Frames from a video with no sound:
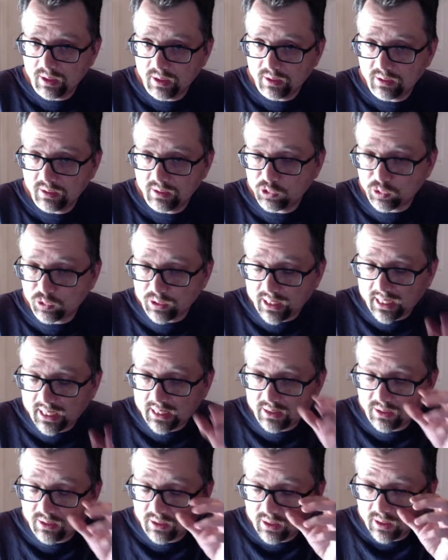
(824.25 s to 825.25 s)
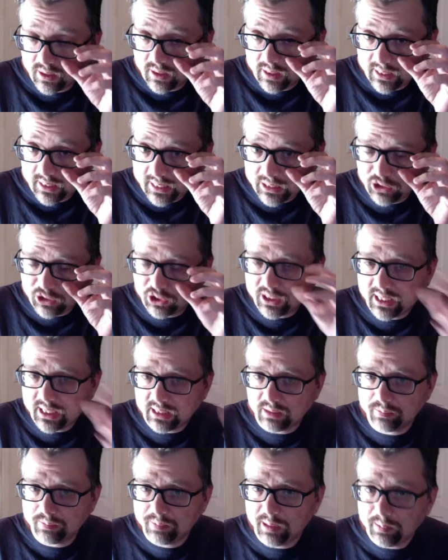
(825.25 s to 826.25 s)
These were not
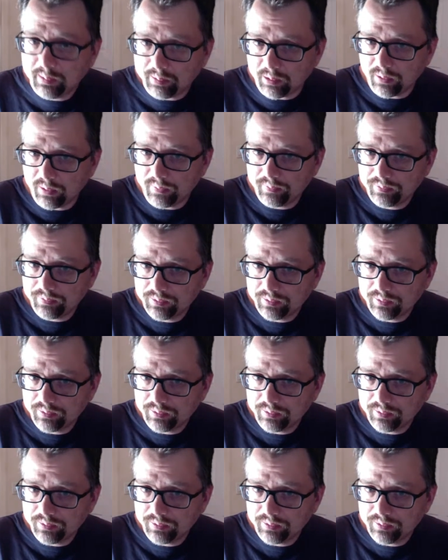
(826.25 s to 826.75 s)
educated people,